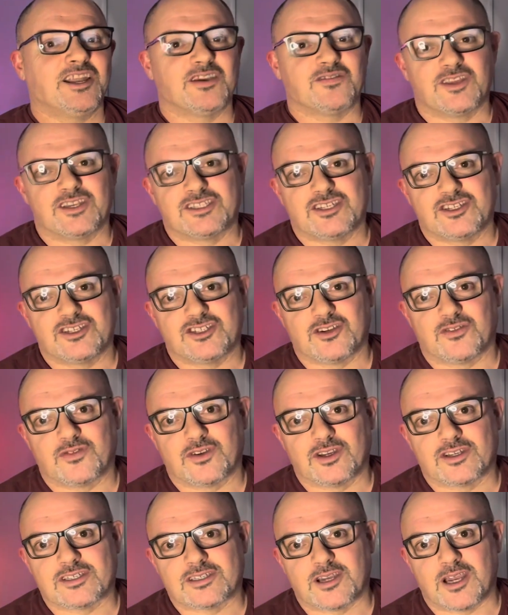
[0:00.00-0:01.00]
if this is your
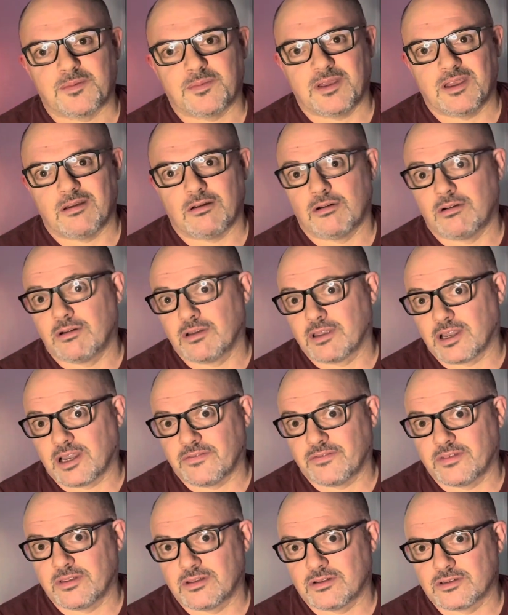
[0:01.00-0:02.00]
first time here, or you
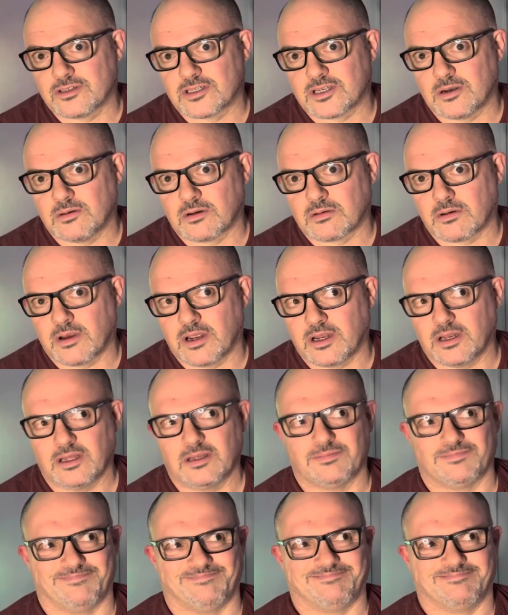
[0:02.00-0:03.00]
haven't done so already,
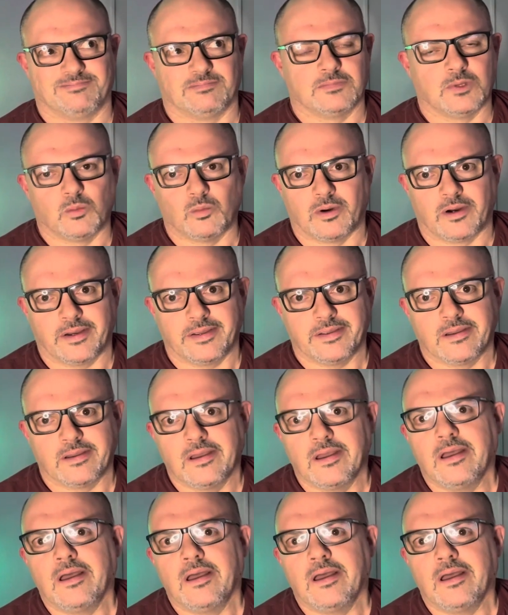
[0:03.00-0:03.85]
why?